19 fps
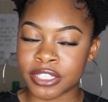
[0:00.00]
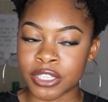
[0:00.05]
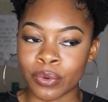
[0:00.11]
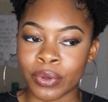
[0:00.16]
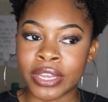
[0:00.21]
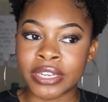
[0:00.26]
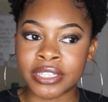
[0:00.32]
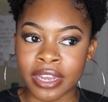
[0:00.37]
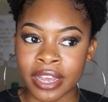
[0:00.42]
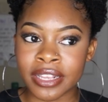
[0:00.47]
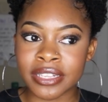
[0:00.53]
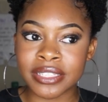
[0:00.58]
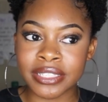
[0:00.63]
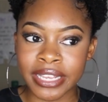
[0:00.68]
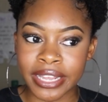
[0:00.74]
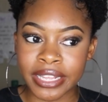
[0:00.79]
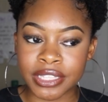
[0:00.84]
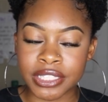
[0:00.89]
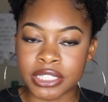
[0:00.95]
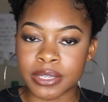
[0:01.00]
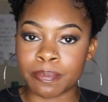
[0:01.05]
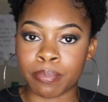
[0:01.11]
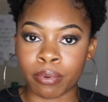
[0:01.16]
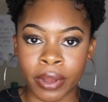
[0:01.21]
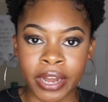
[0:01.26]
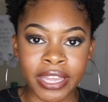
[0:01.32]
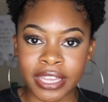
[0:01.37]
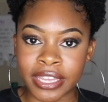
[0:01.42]
so it does tend to
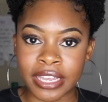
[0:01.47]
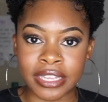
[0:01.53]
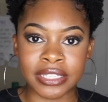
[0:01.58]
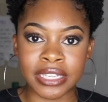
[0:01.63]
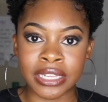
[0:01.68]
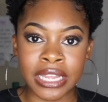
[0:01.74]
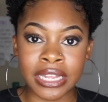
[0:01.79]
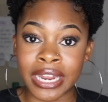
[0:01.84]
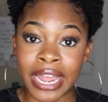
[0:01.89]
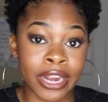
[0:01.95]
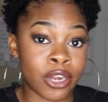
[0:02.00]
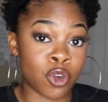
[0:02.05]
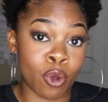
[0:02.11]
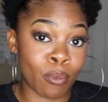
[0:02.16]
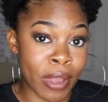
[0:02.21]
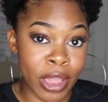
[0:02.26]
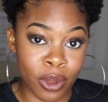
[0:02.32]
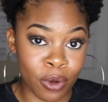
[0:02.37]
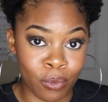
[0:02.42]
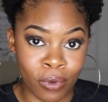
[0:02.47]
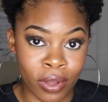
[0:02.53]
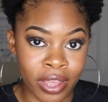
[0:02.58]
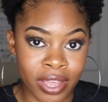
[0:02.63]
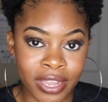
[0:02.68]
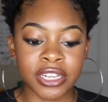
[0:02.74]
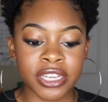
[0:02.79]
break easily, like no matter what.